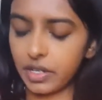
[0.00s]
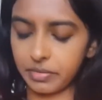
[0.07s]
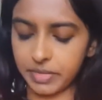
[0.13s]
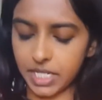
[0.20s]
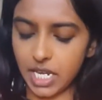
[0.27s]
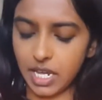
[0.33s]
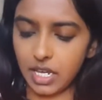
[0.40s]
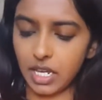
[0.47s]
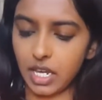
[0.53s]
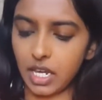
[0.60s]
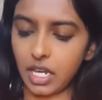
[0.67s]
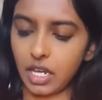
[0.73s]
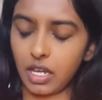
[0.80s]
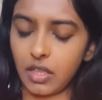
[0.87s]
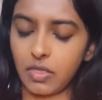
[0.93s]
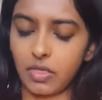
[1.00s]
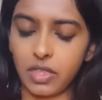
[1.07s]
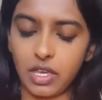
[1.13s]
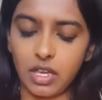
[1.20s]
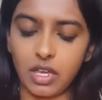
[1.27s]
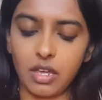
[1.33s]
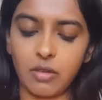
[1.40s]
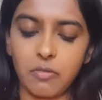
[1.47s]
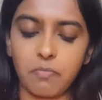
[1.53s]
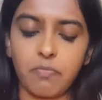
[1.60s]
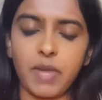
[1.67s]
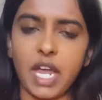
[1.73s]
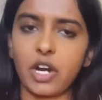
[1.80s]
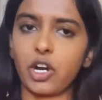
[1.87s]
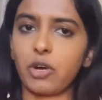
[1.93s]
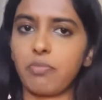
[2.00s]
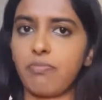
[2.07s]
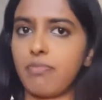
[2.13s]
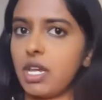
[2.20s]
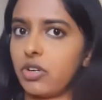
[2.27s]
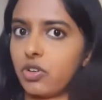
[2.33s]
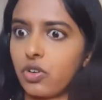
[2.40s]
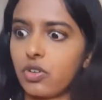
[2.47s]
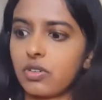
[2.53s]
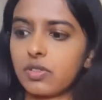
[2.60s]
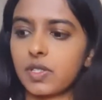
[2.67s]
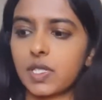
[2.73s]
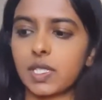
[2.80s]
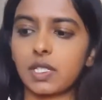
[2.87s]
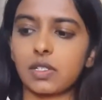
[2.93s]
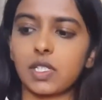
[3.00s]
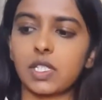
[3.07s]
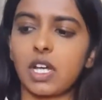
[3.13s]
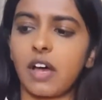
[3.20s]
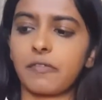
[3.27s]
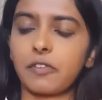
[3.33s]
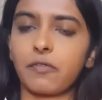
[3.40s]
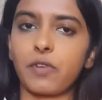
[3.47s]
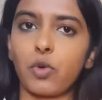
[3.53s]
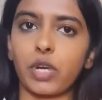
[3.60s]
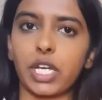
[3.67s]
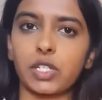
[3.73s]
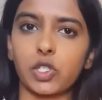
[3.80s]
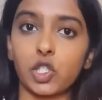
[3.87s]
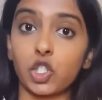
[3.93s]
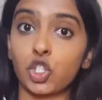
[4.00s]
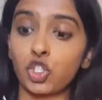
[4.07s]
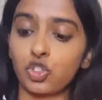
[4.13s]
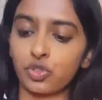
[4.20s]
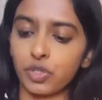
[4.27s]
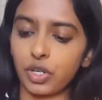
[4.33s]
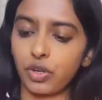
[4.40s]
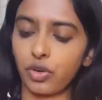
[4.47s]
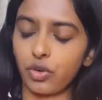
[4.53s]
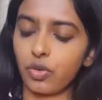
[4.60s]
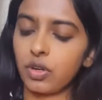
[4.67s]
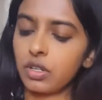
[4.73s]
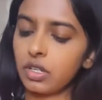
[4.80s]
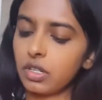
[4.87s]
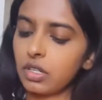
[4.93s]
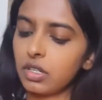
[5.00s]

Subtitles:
I'm taking the BareMinerals Soft Focus True